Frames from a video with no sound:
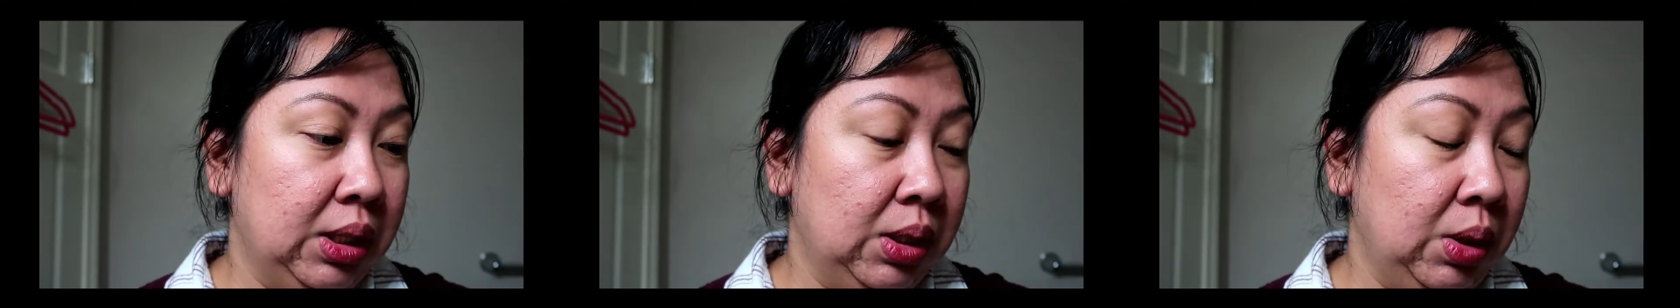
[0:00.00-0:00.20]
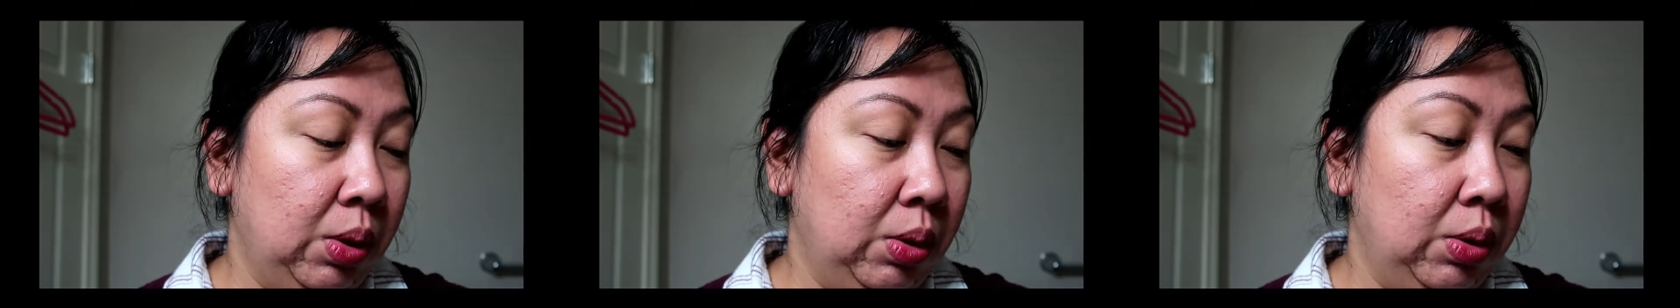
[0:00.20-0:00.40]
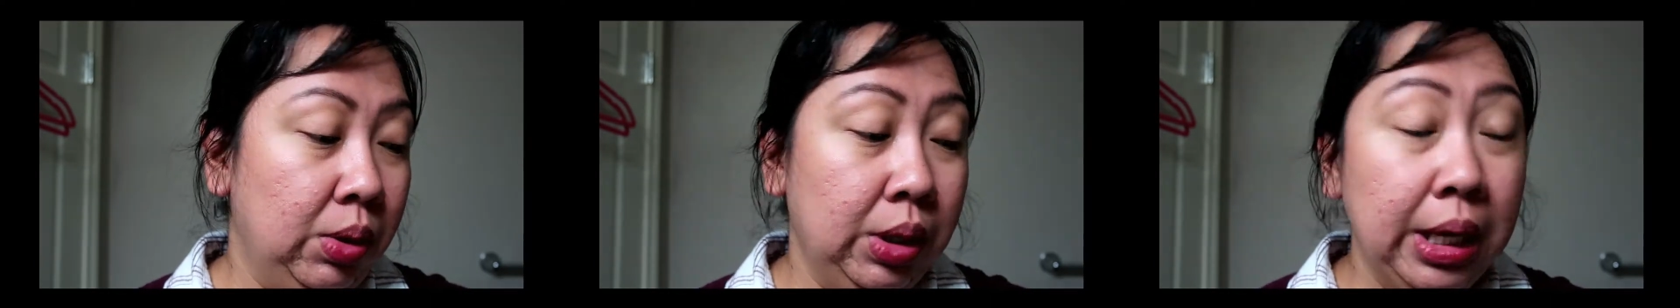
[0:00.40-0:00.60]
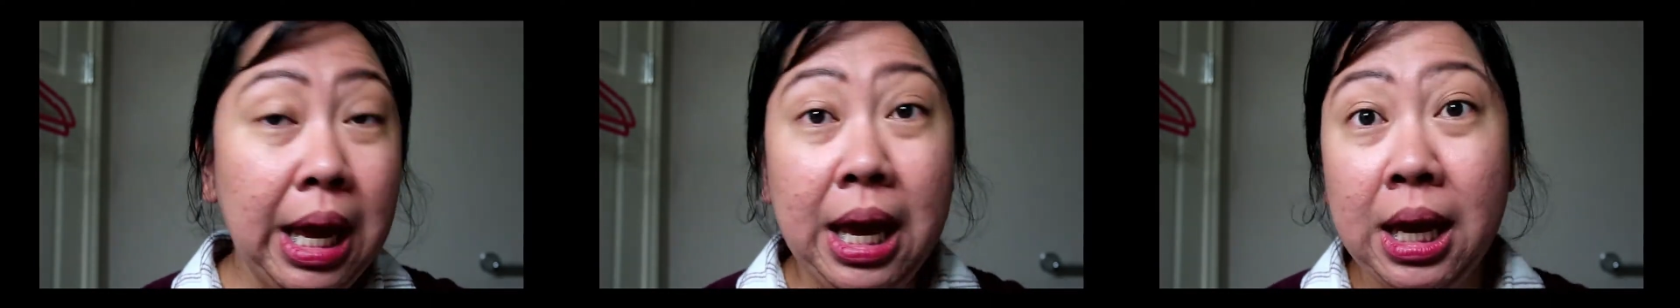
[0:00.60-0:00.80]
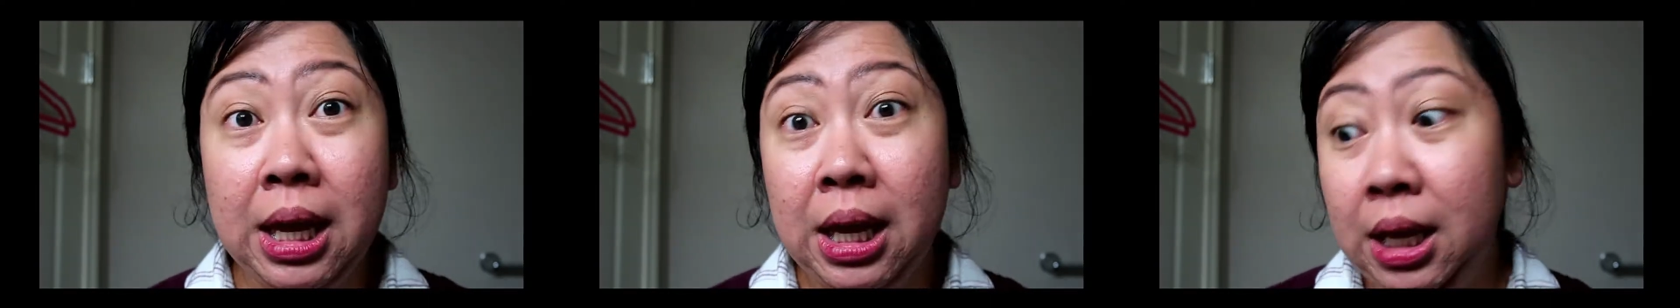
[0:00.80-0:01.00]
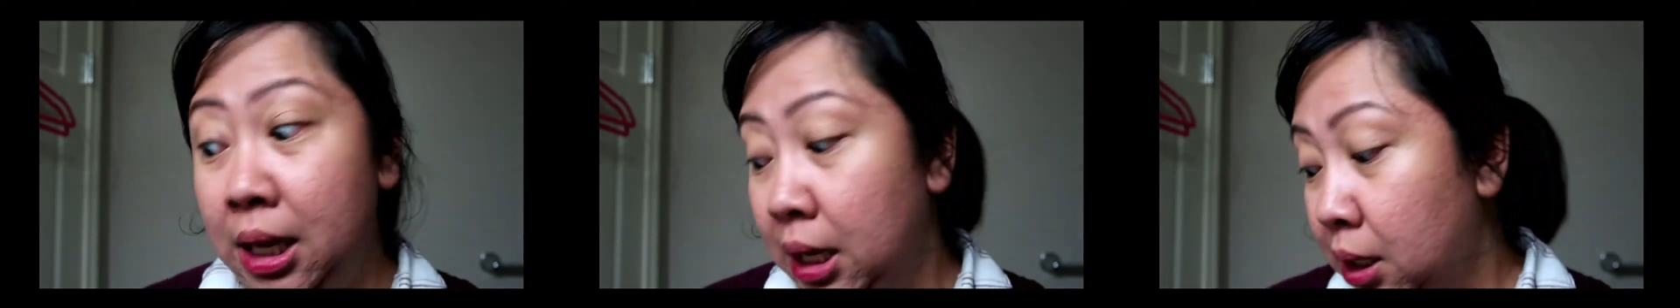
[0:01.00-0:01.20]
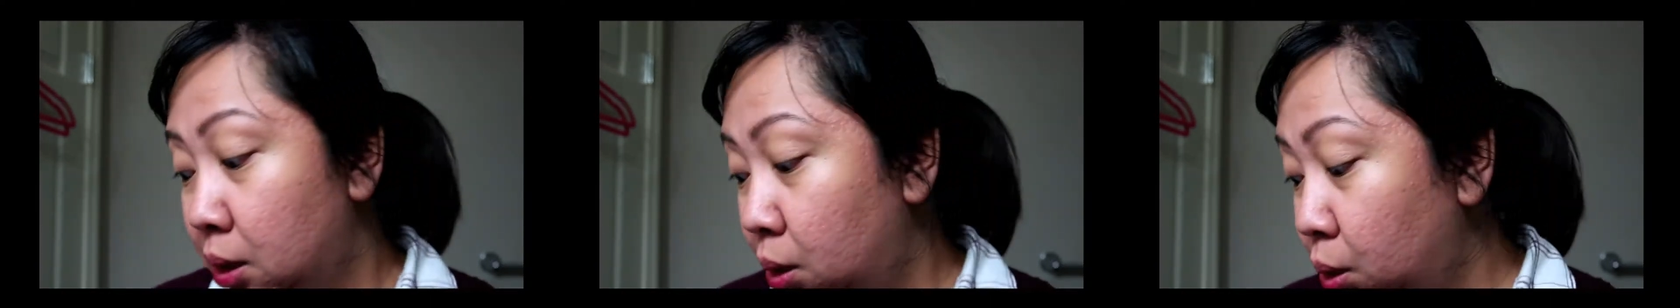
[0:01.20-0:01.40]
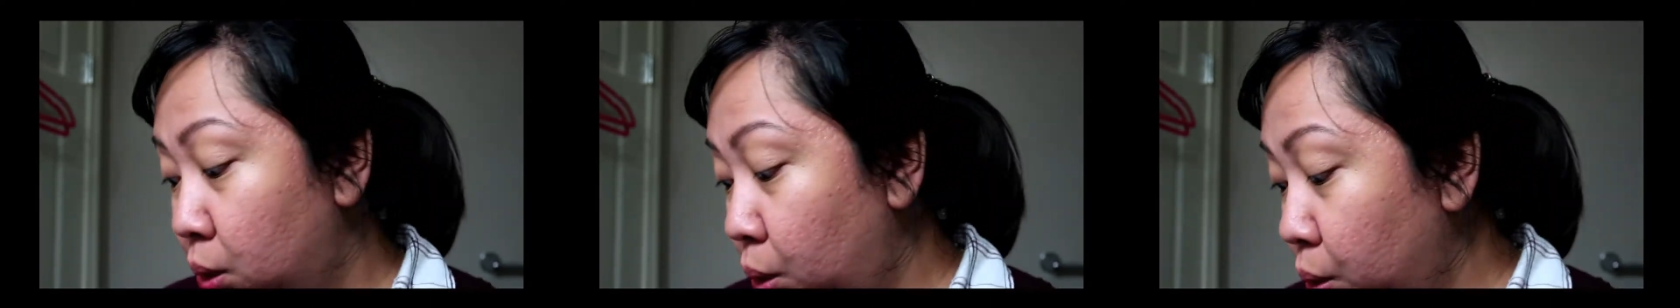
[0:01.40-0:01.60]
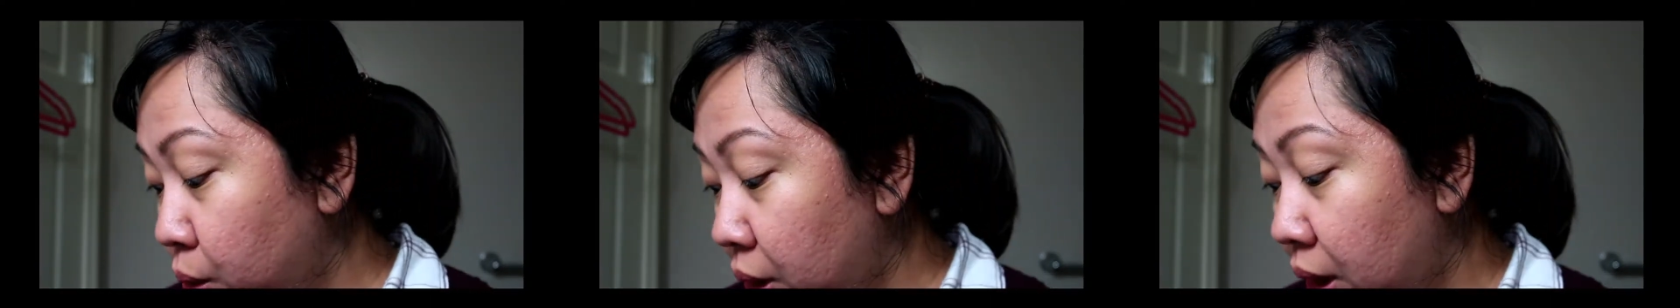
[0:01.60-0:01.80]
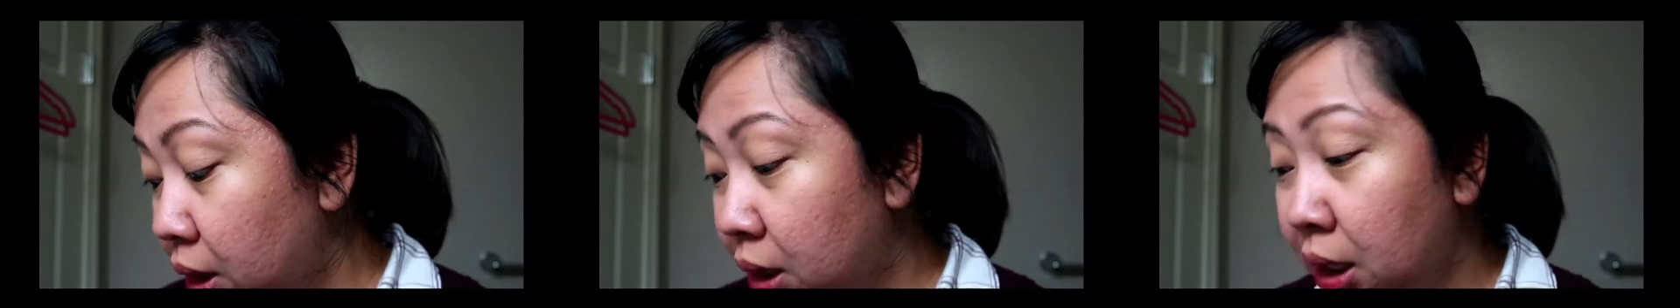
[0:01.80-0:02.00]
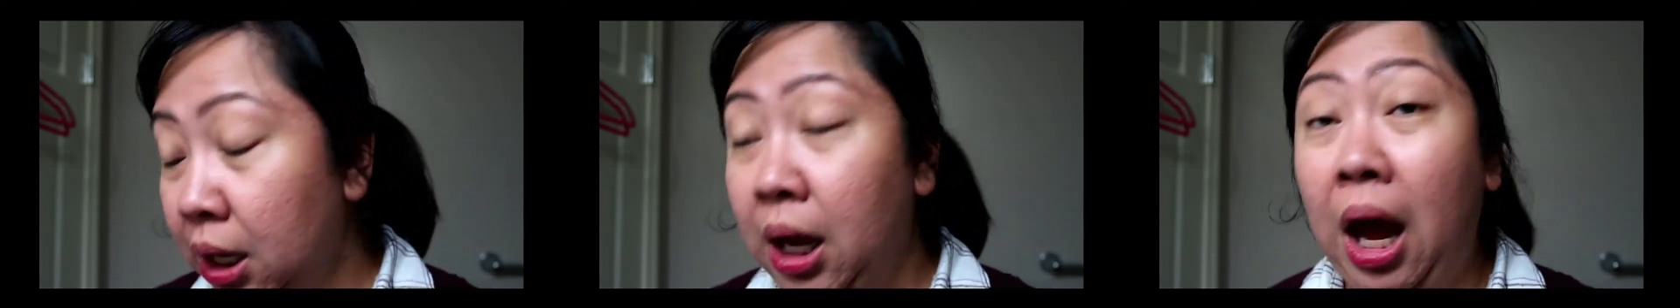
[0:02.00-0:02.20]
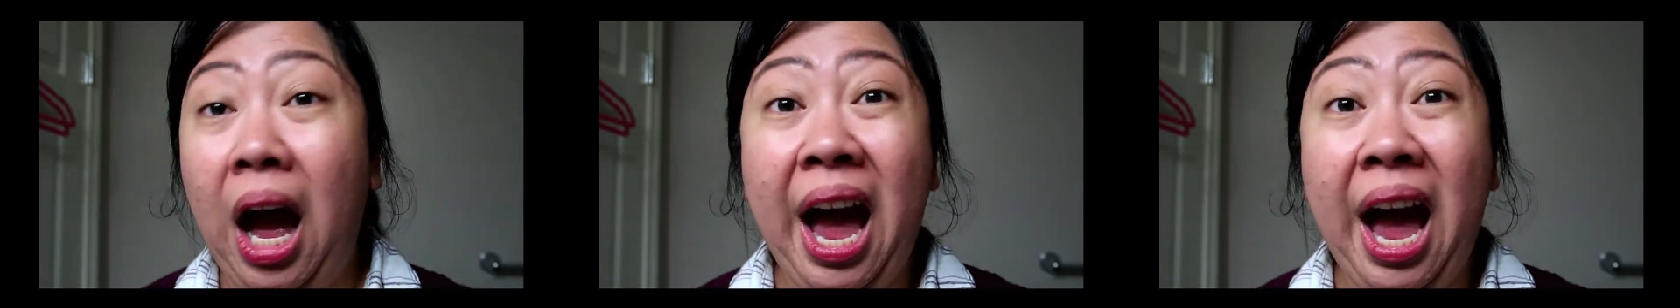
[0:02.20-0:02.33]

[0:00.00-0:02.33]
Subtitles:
So yeah, so those are the